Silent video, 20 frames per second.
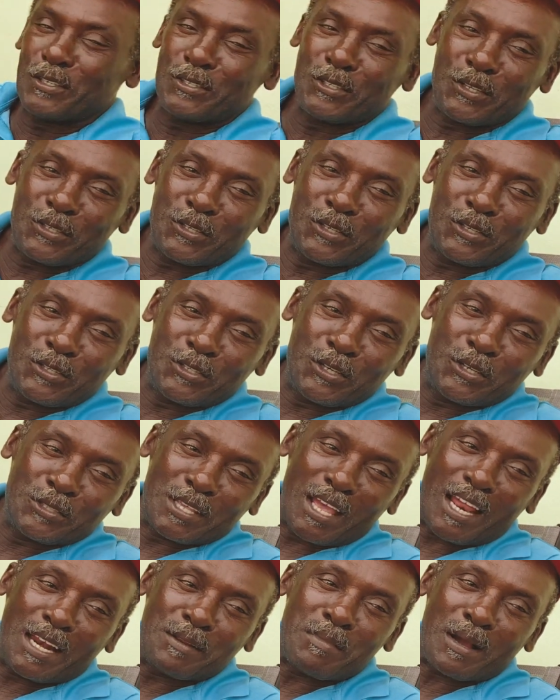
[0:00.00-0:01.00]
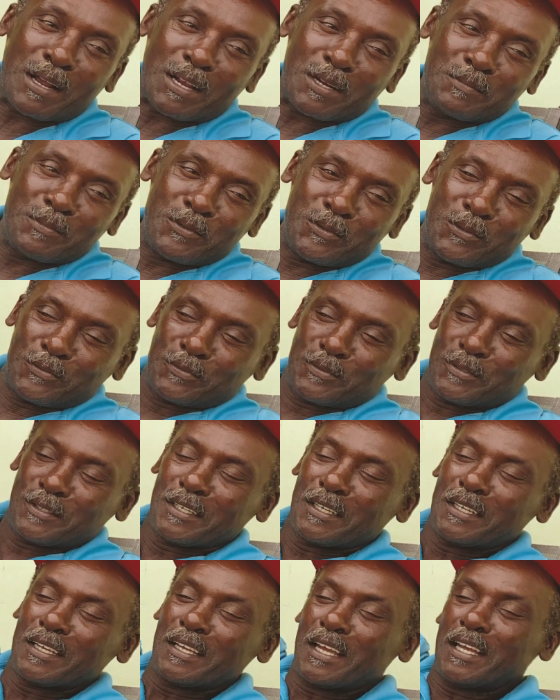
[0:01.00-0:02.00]
You don't see the back move.
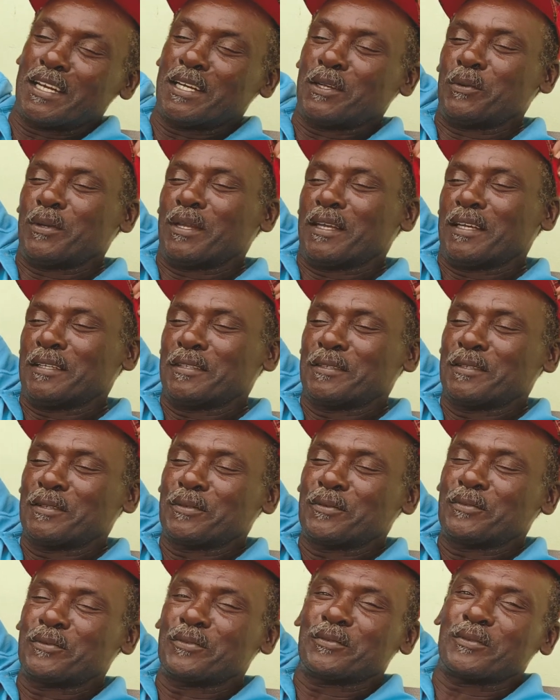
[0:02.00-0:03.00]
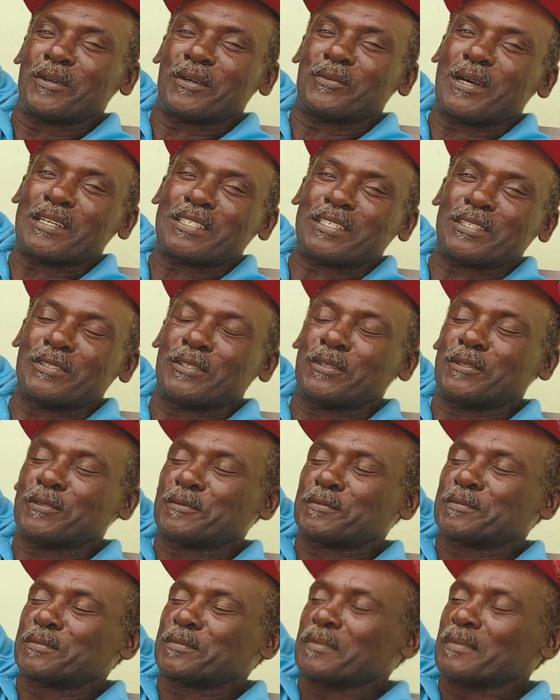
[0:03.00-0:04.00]
Anyway, watch it now.
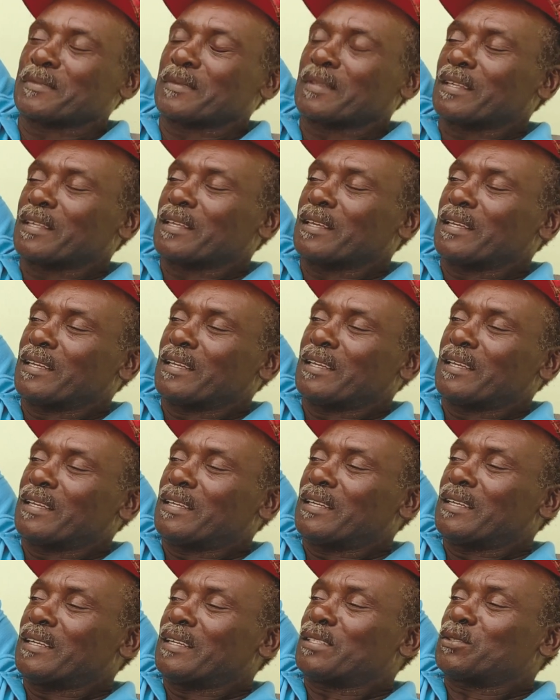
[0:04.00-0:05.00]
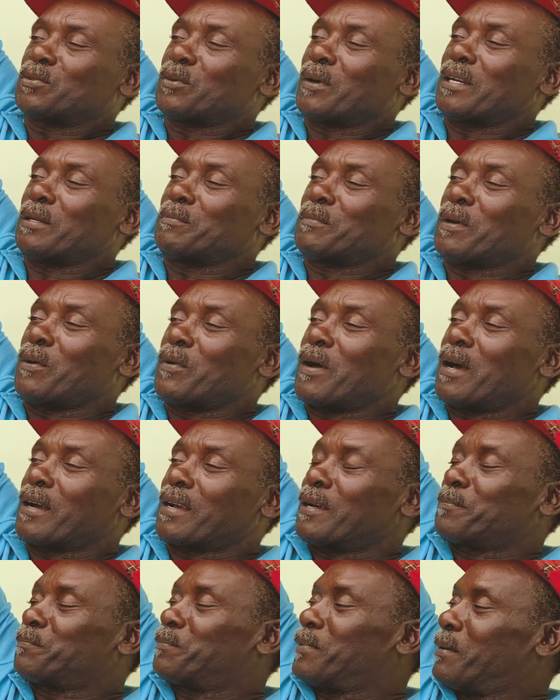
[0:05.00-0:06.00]
The two of them walk
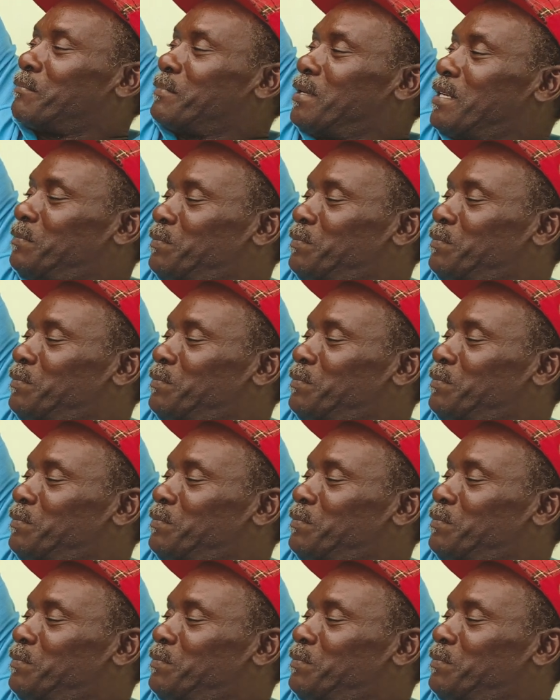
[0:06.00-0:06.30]
up and build